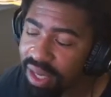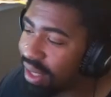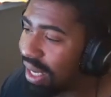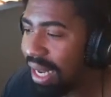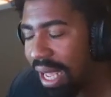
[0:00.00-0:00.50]

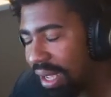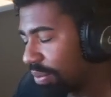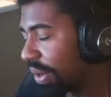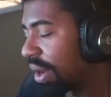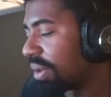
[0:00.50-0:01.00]
And hey,
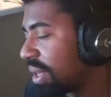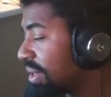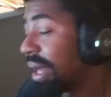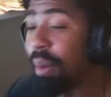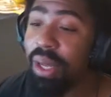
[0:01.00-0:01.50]
whatever.
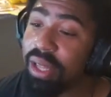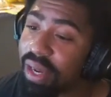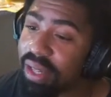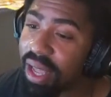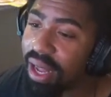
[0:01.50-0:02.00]
I'm going to leave it
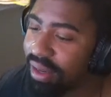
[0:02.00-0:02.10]
at that.